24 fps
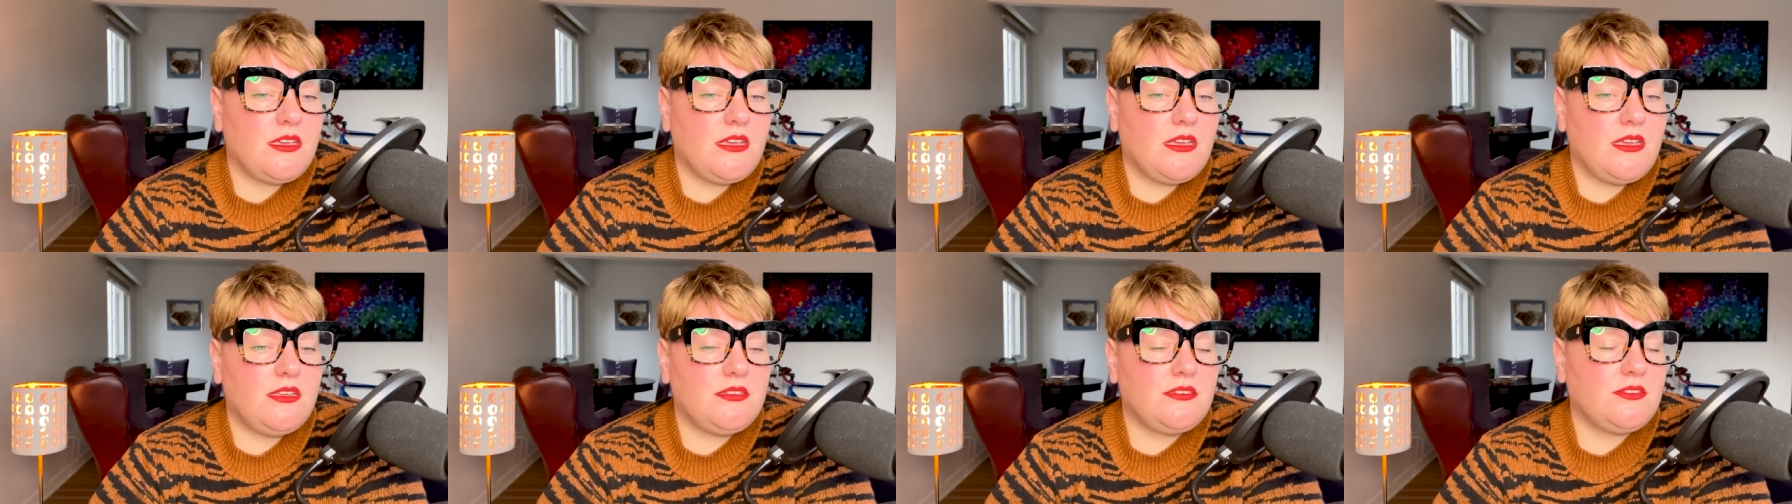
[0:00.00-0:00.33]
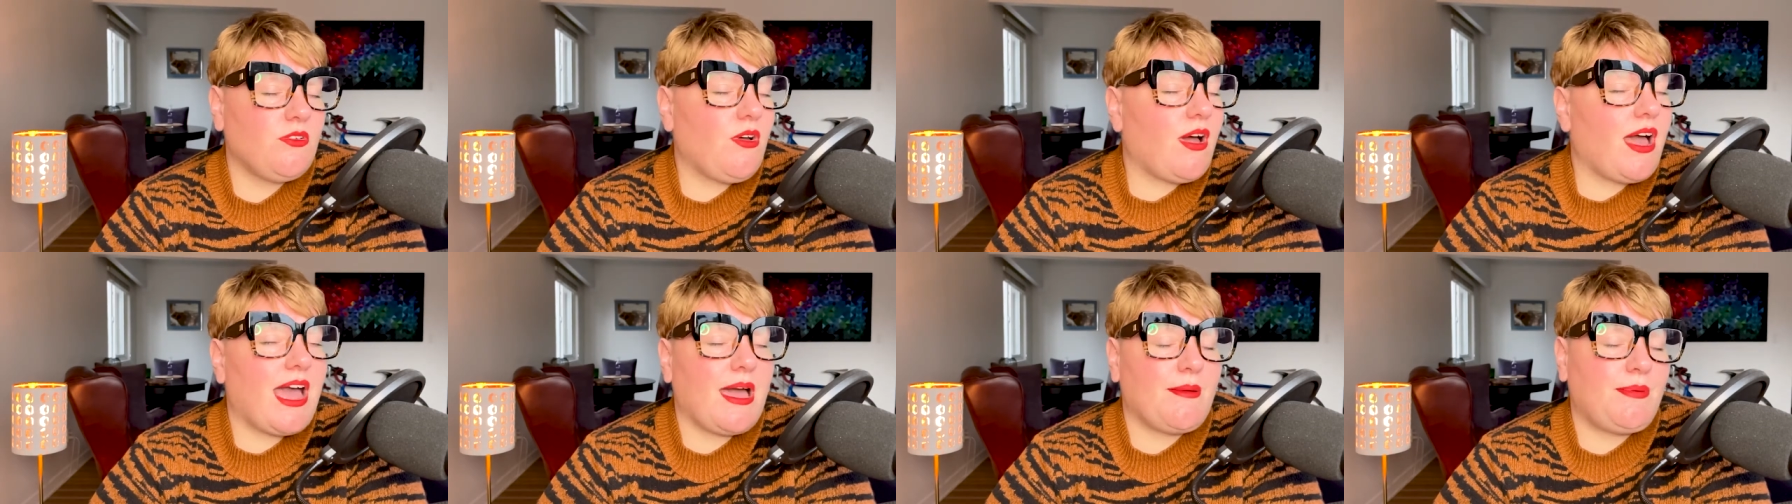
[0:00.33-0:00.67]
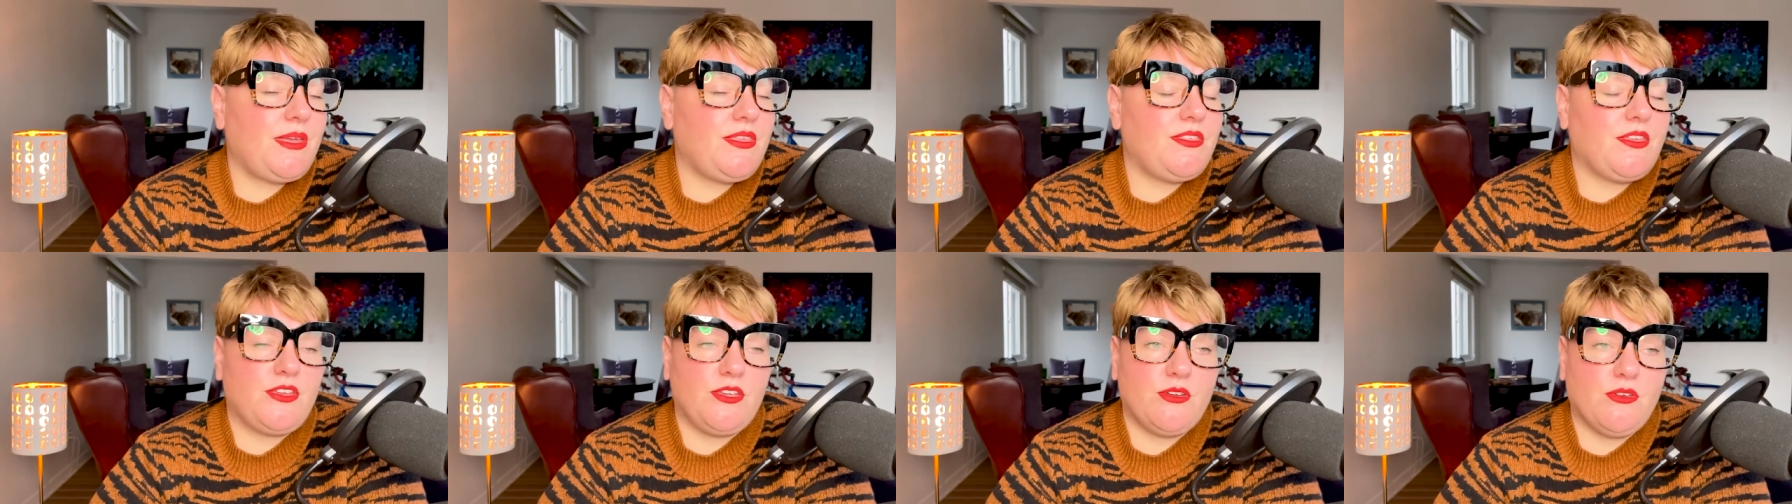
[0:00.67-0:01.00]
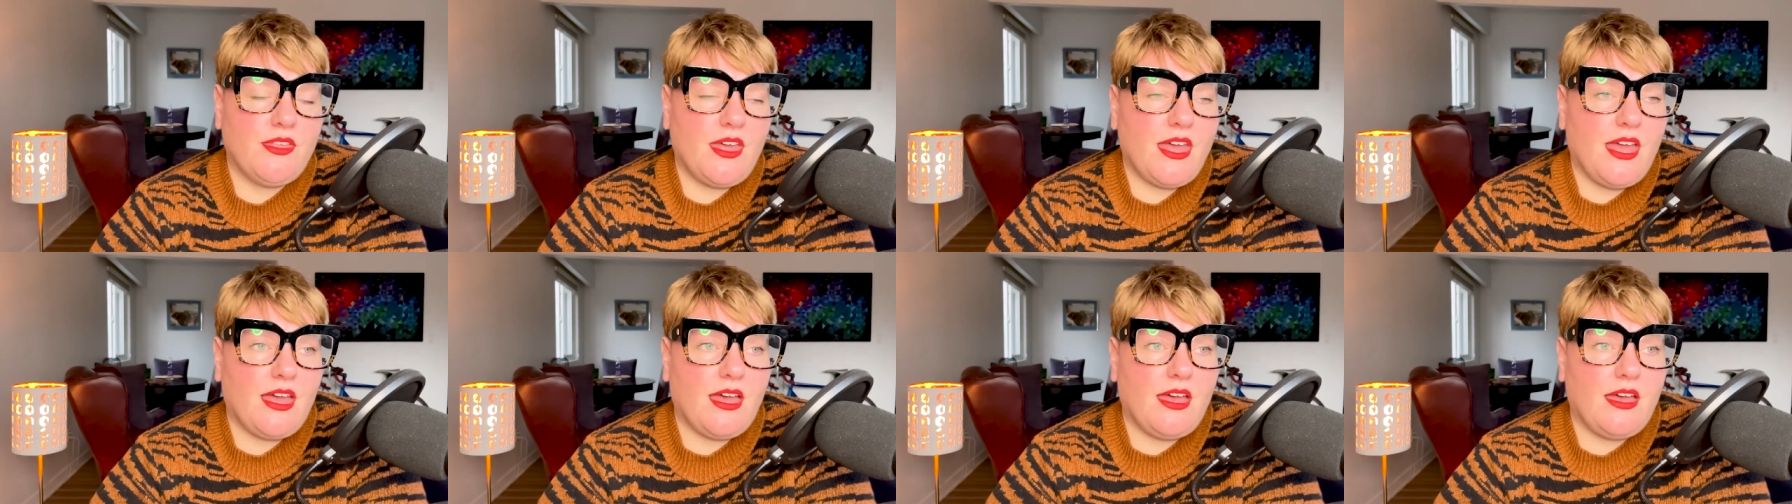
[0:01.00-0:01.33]
is not happy that you're
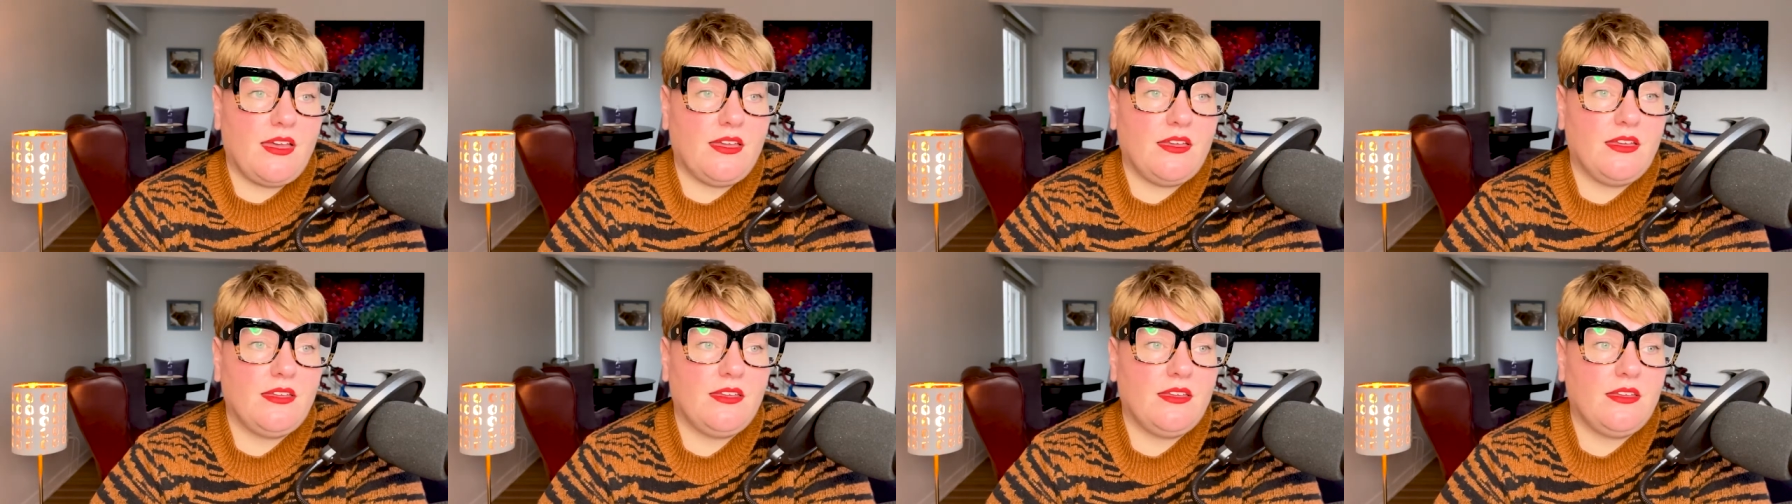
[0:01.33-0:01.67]
there.